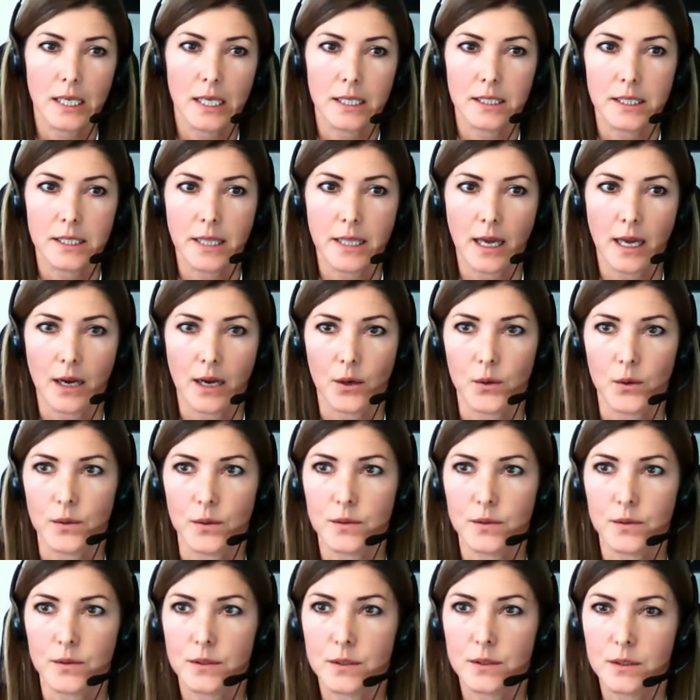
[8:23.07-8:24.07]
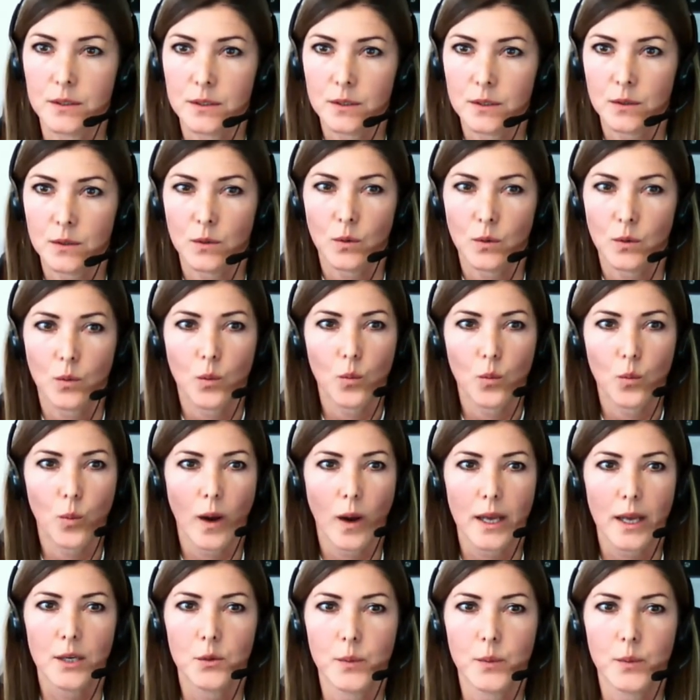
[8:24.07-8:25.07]
Now,
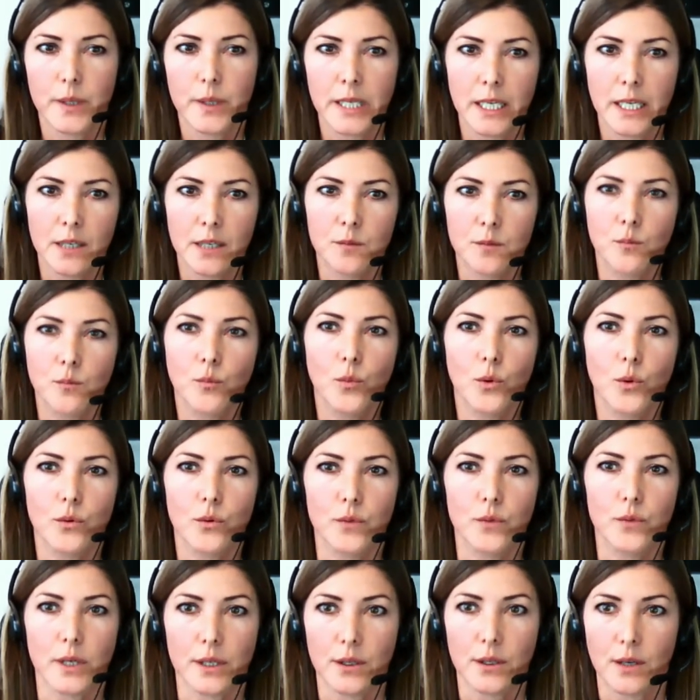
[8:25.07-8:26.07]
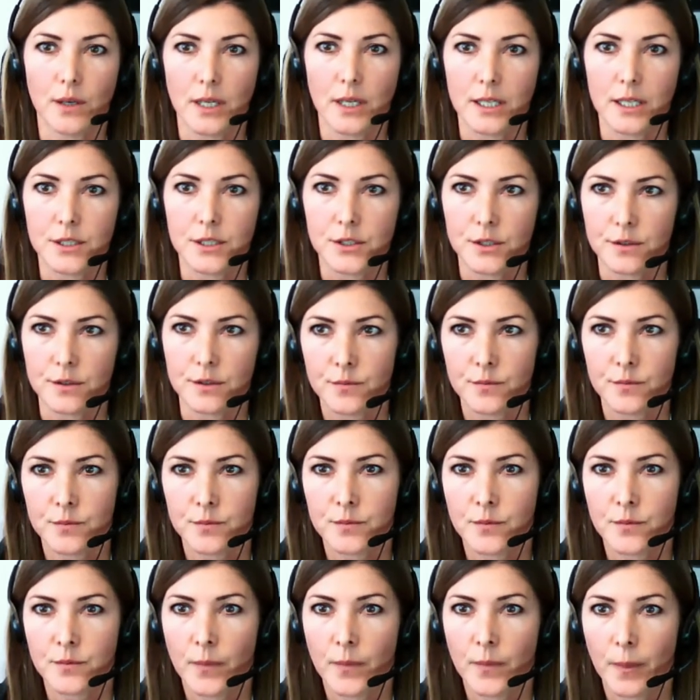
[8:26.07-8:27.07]
why do we need more regulation?
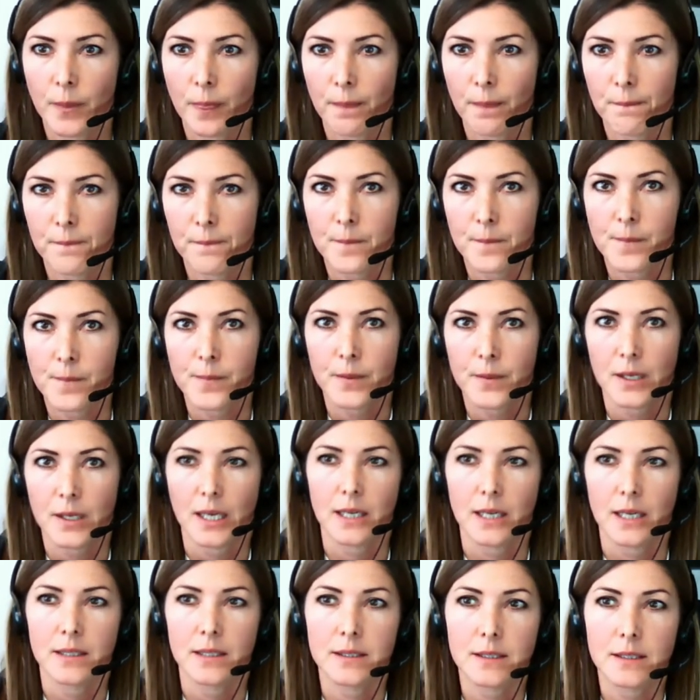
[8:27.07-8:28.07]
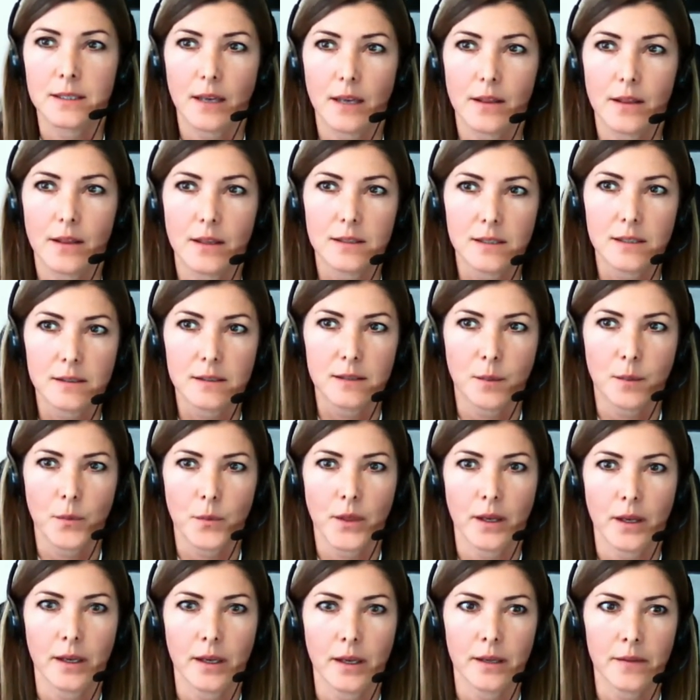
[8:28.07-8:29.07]
And this is
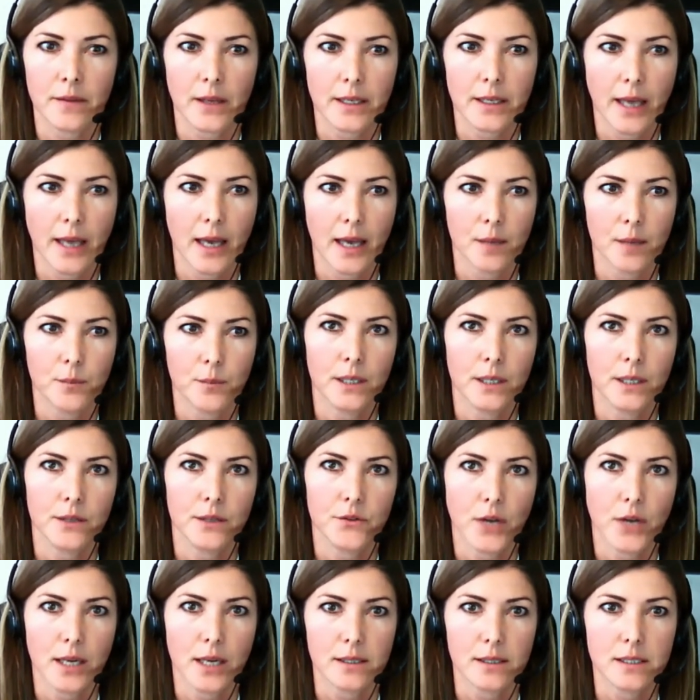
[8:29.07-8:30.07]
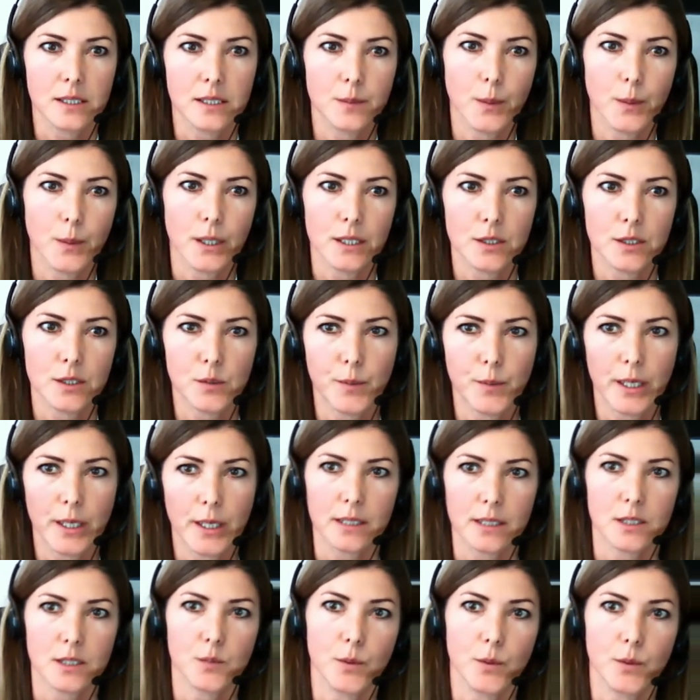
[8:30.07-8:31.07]
something that had been addressed by
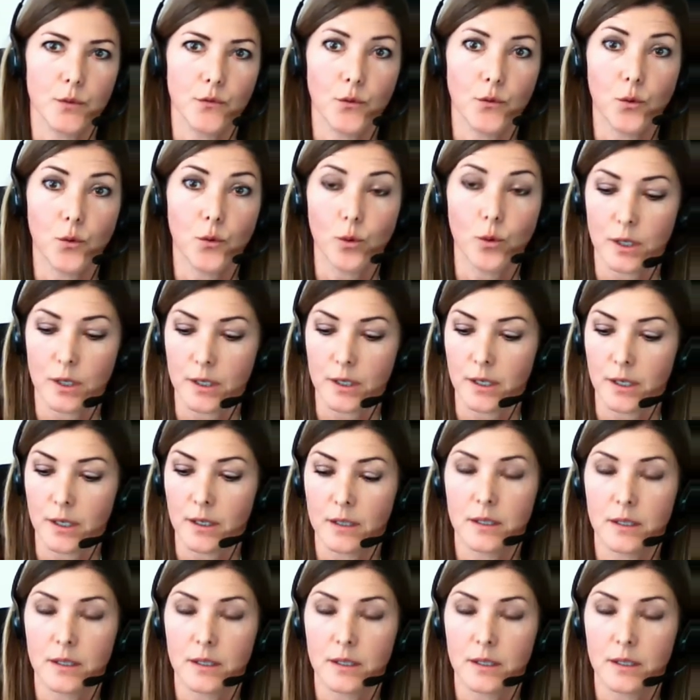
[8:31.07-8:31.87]
speakers before.